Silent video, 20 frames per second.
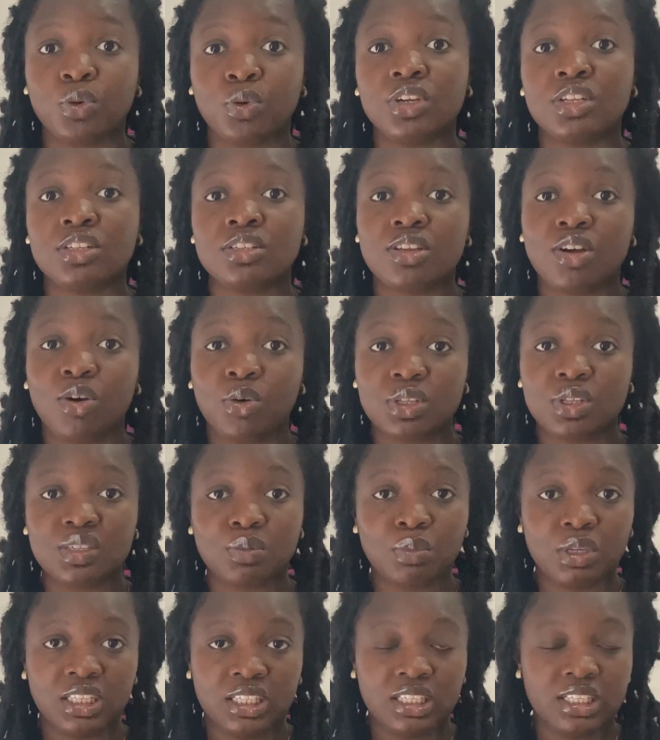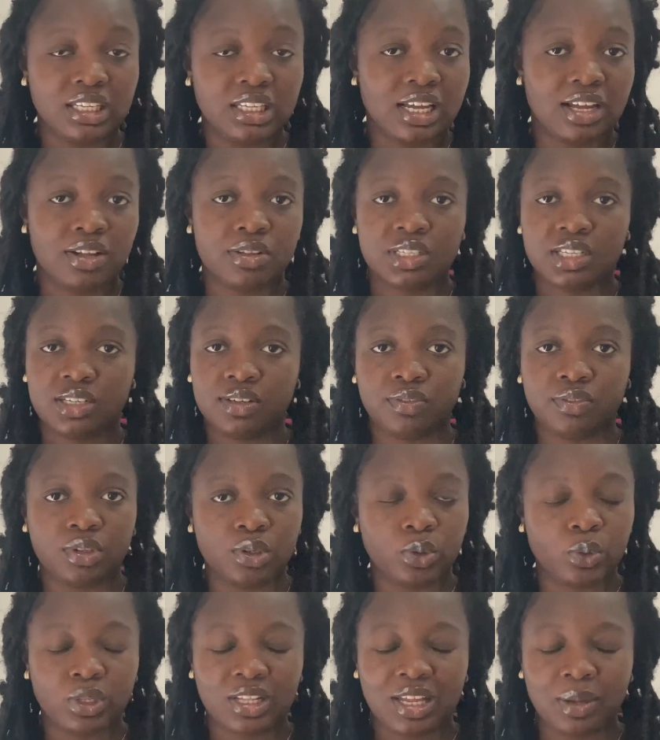but it's ultimately the counsel of the
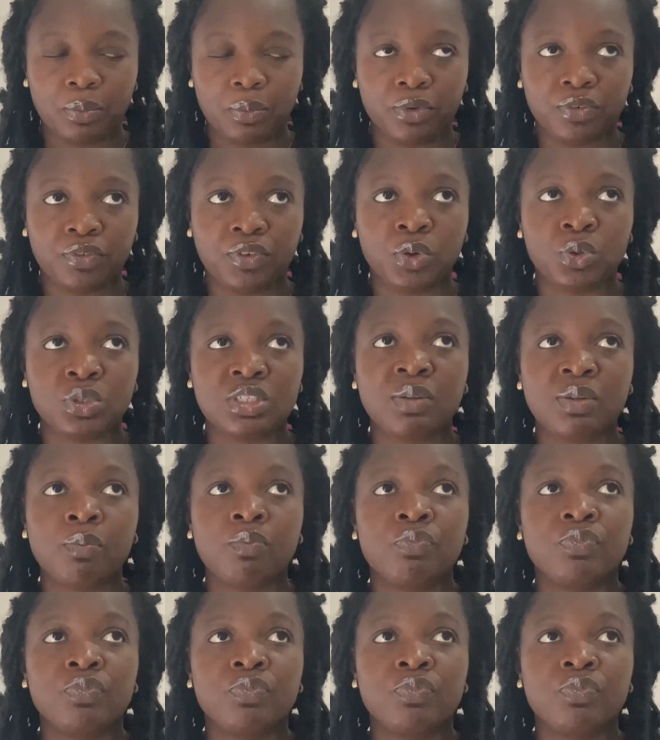Lord that prevails.